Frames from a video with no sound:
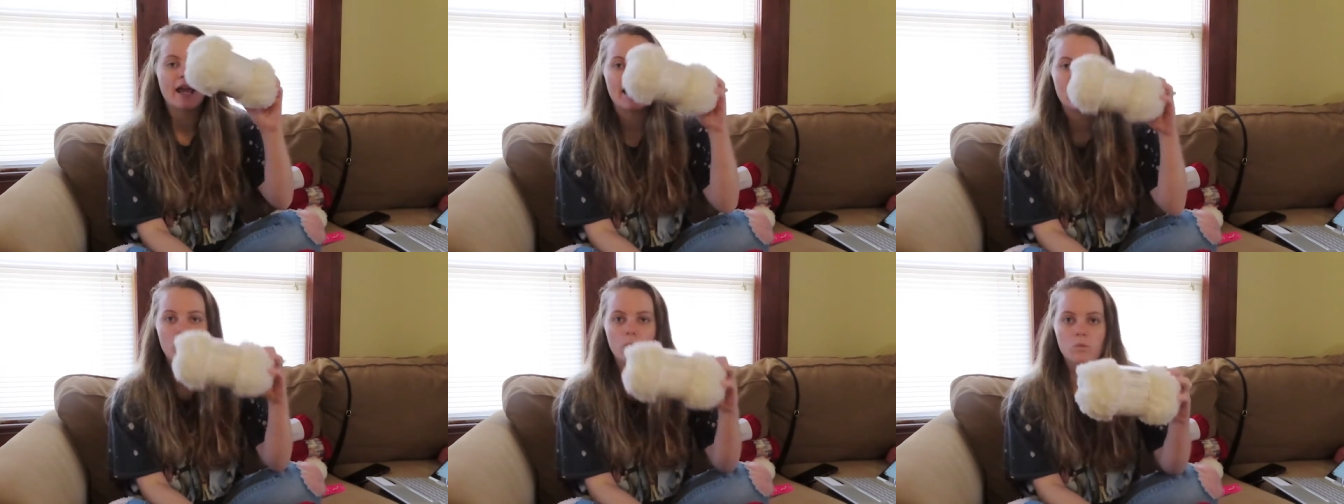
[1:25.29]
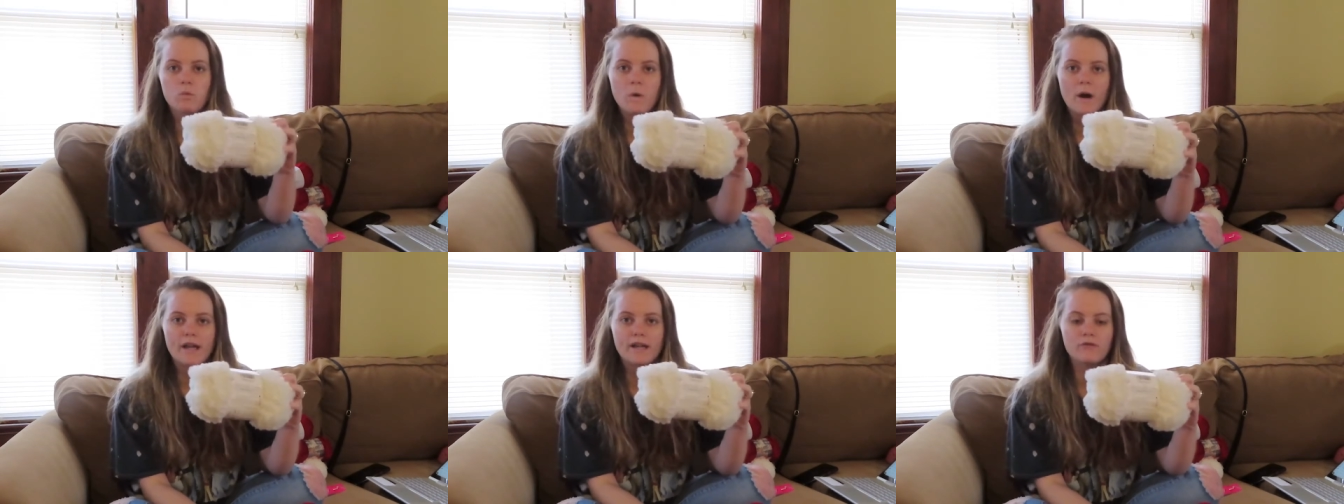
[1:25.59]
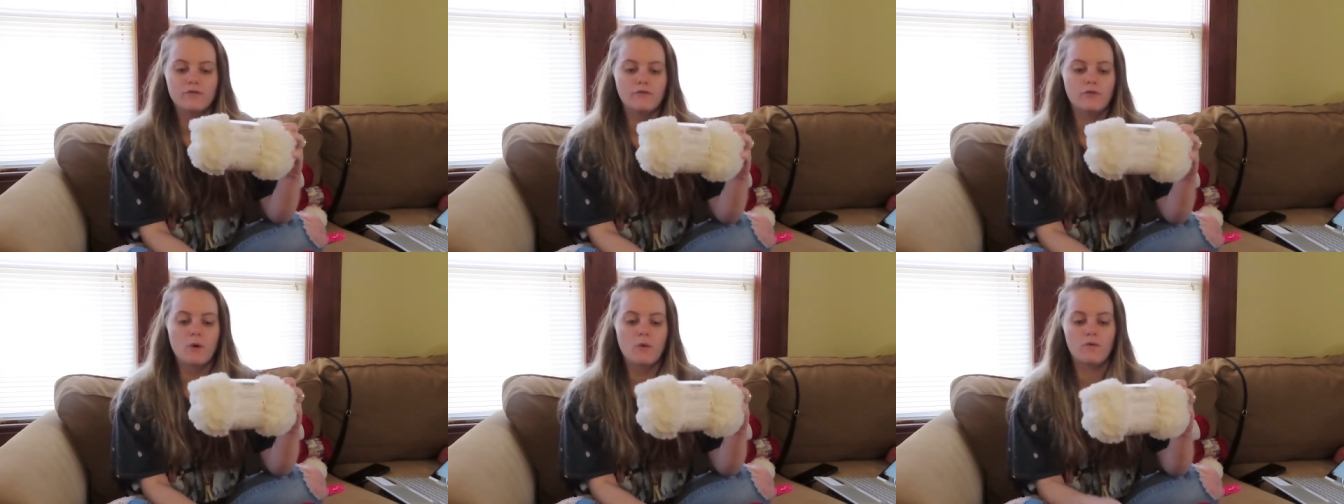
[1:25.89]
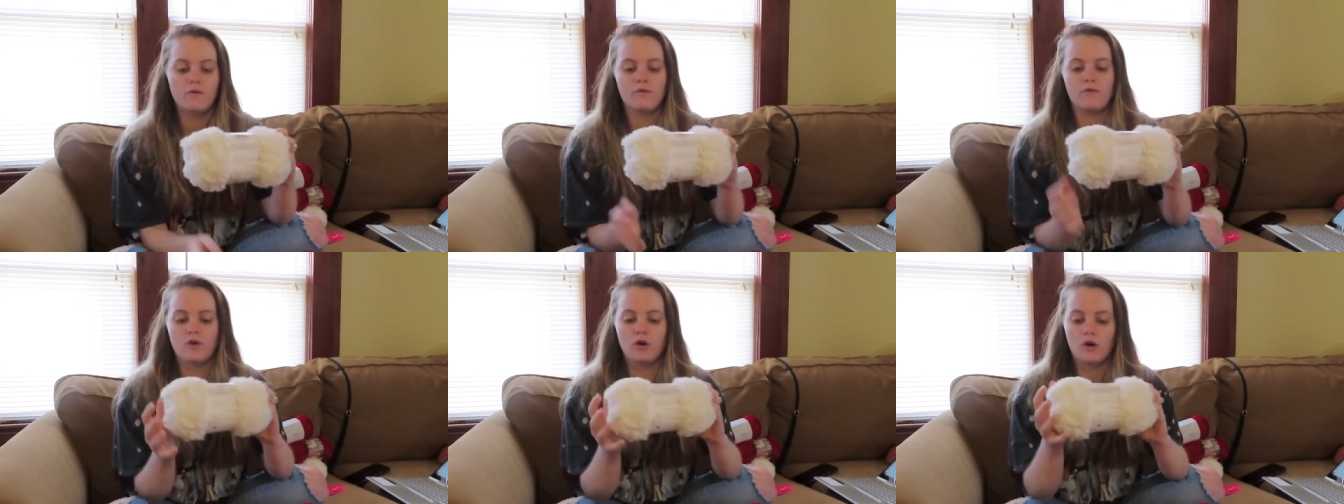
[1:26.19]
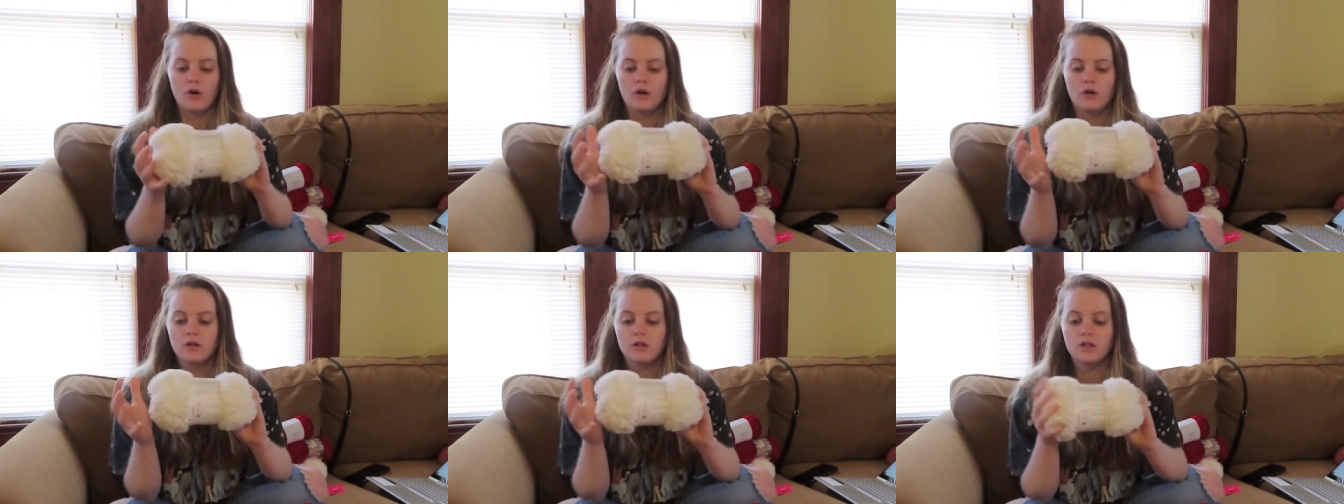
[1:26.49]
a white faux
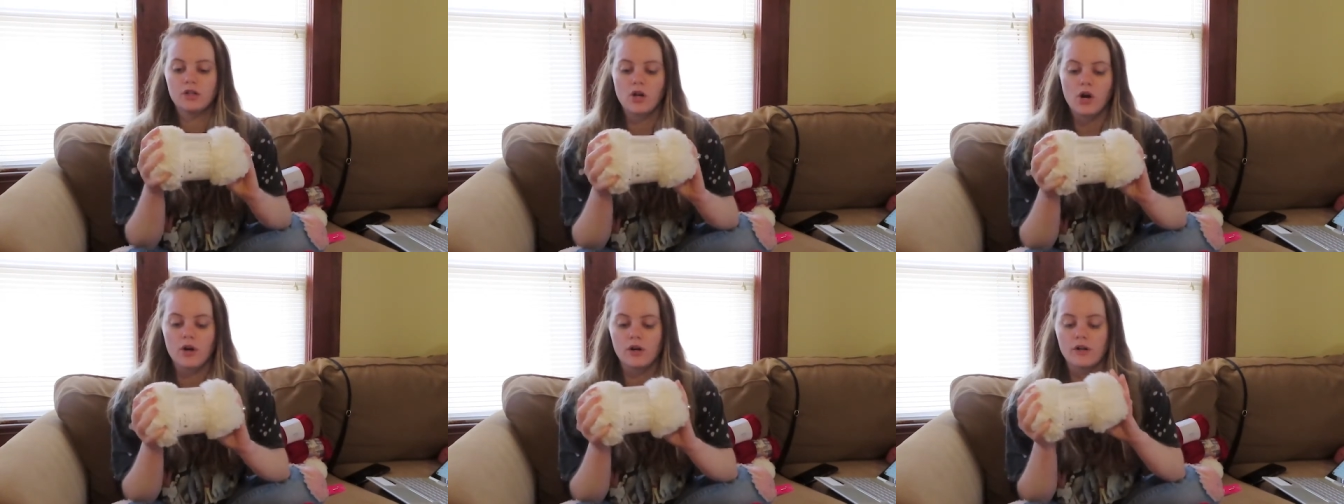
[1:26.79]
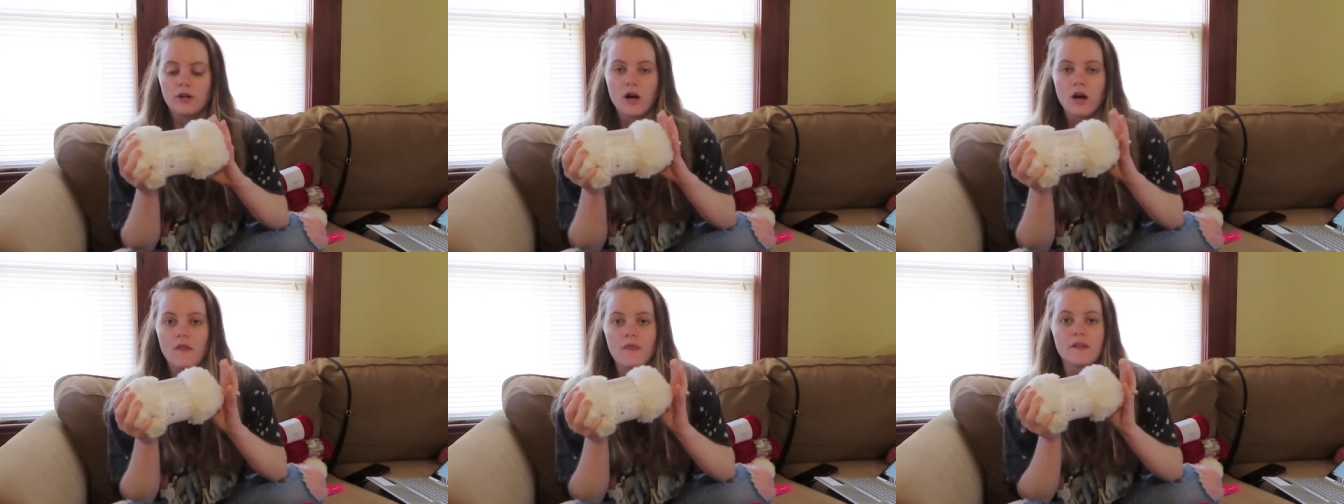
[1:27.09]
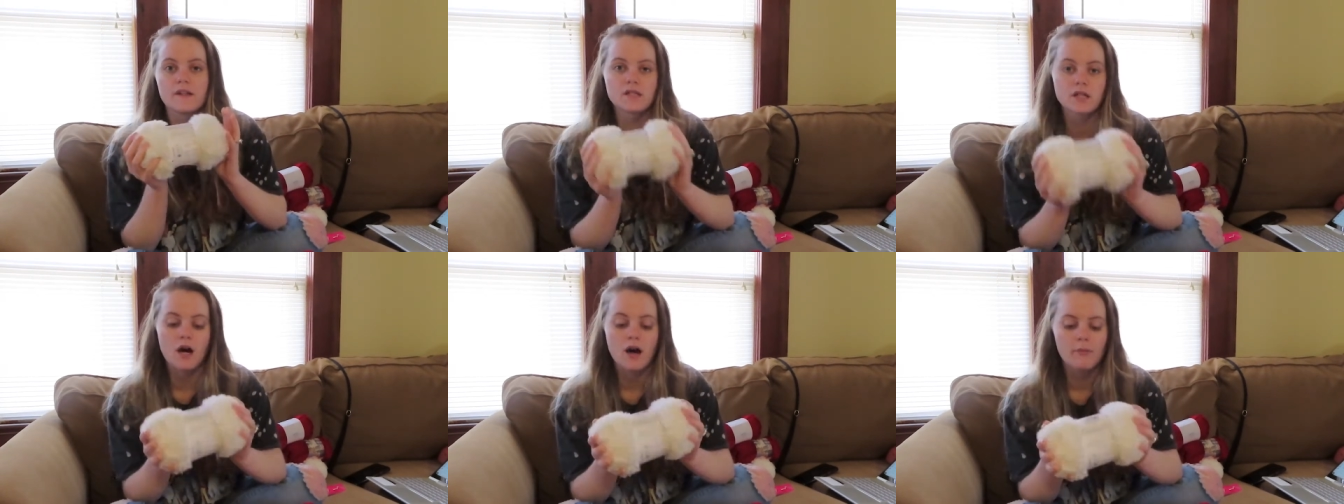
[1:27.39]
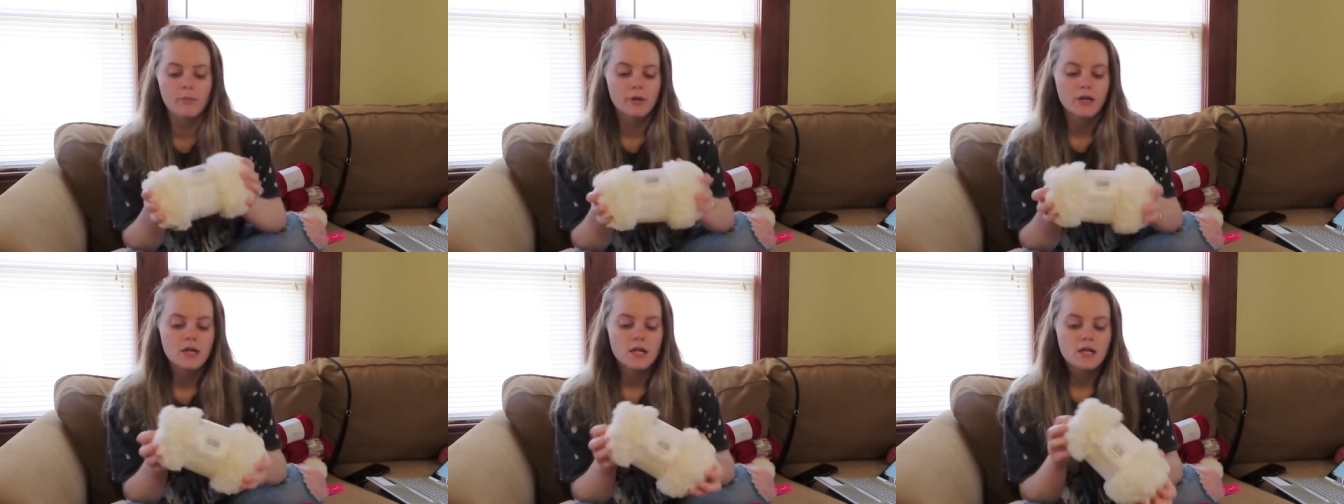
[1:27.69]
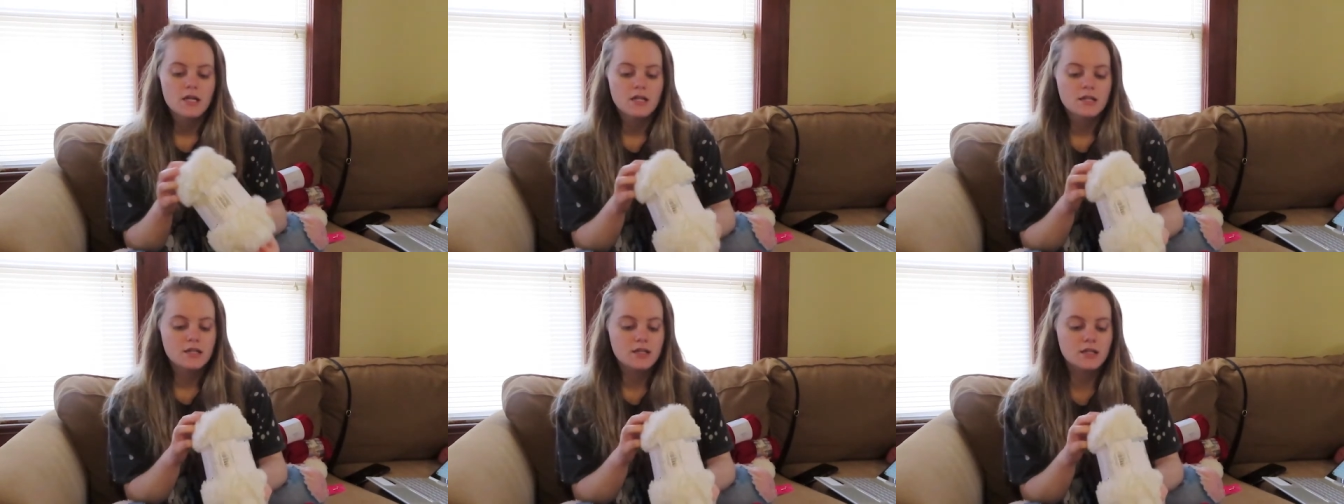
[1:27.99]
fur yarn on the top.
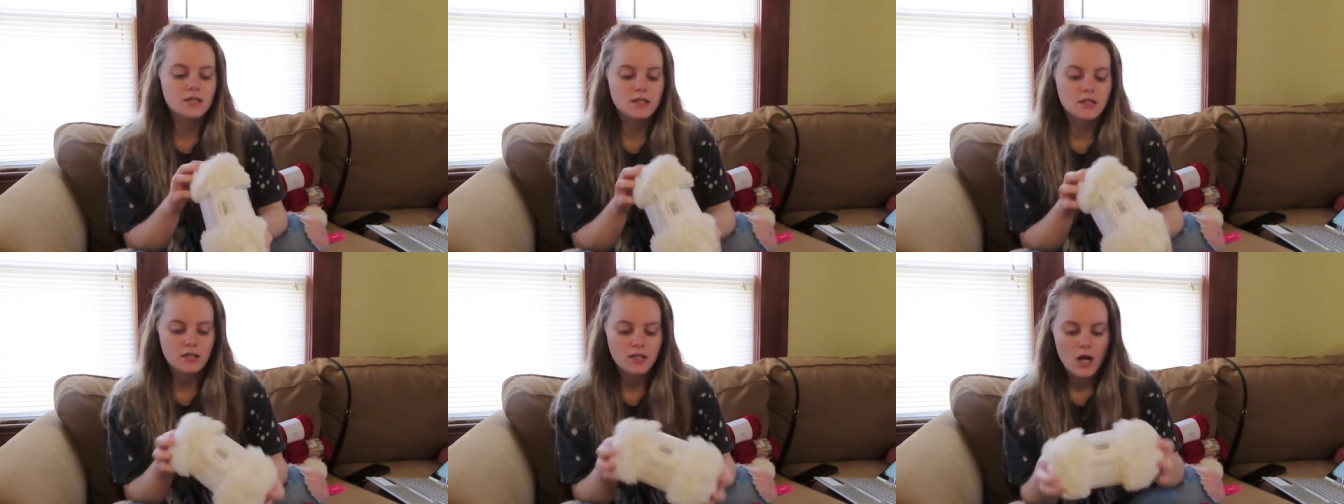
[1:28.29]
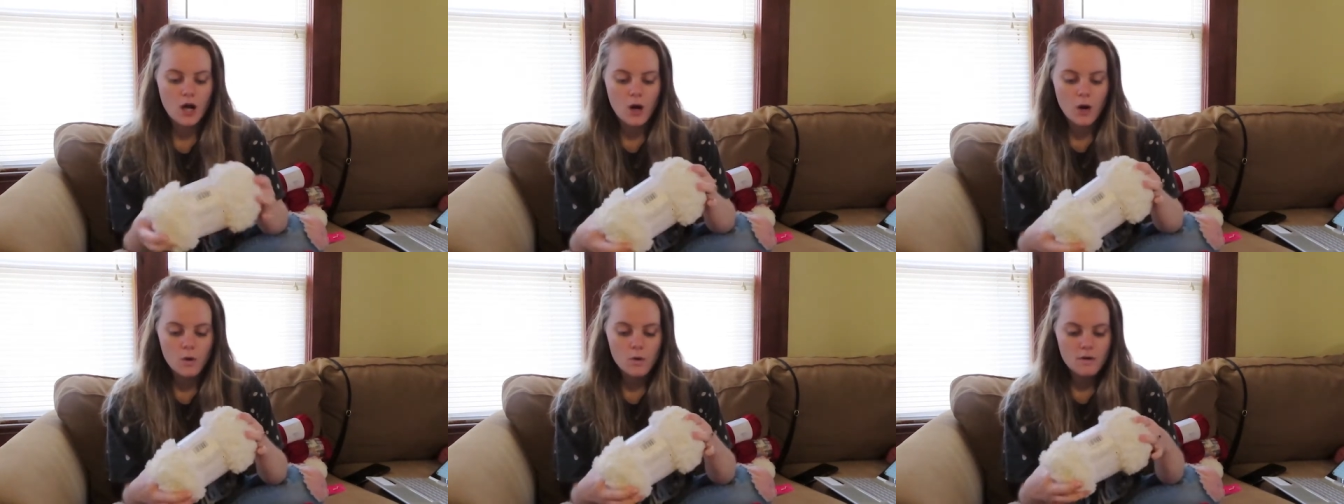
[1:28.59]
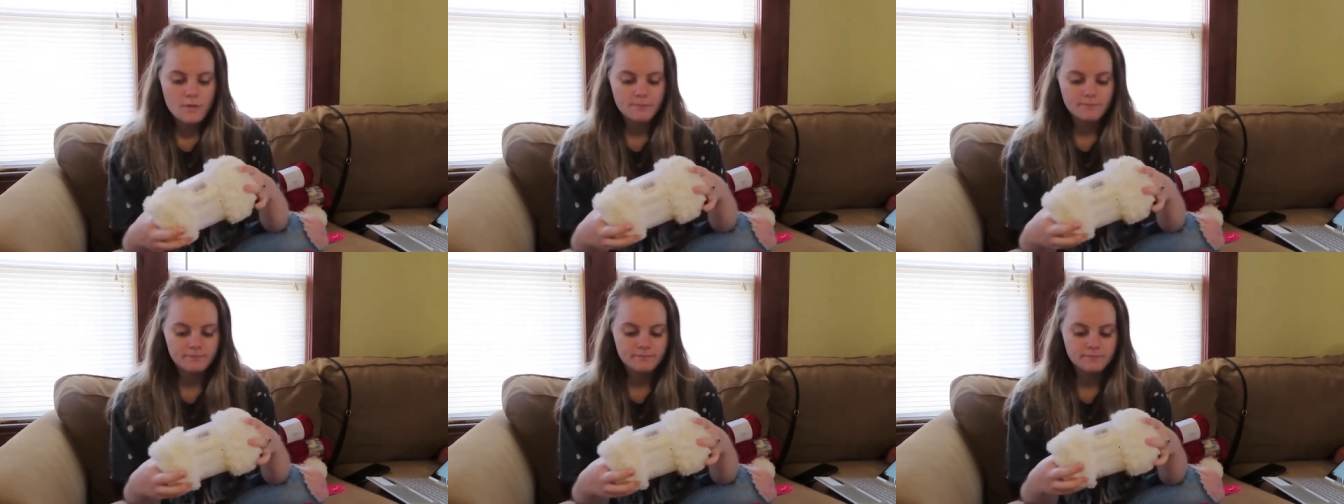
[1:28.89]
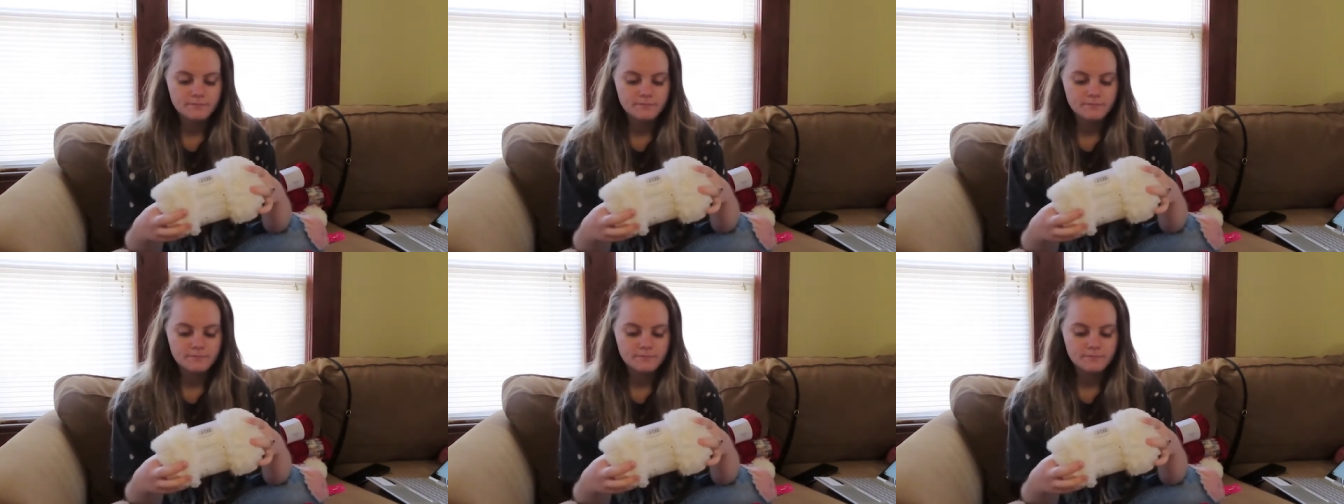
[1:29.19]
So,